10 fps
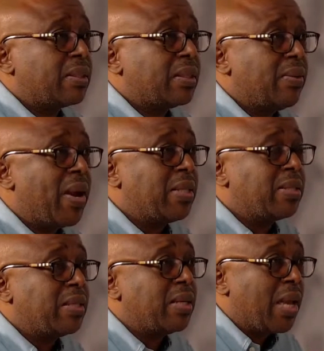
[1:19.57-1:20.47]
Right?
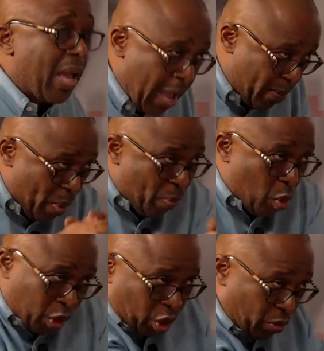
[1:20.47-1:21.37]
And
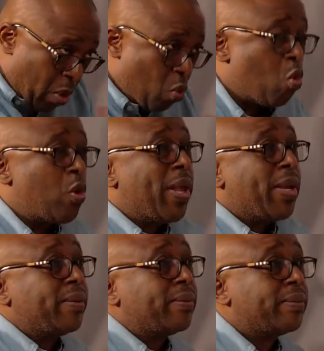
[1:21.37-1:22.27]
people's children will go there.
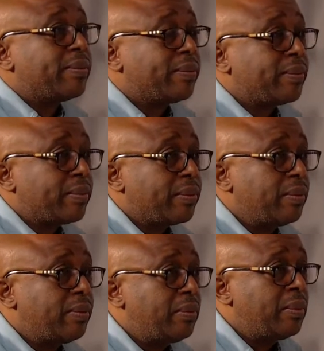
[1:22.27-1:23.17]

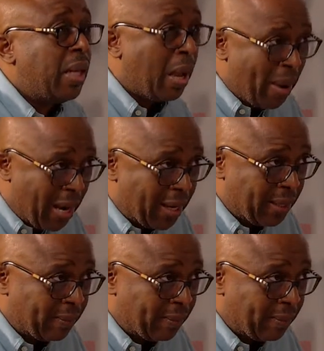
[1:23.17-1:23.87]
Am I lying?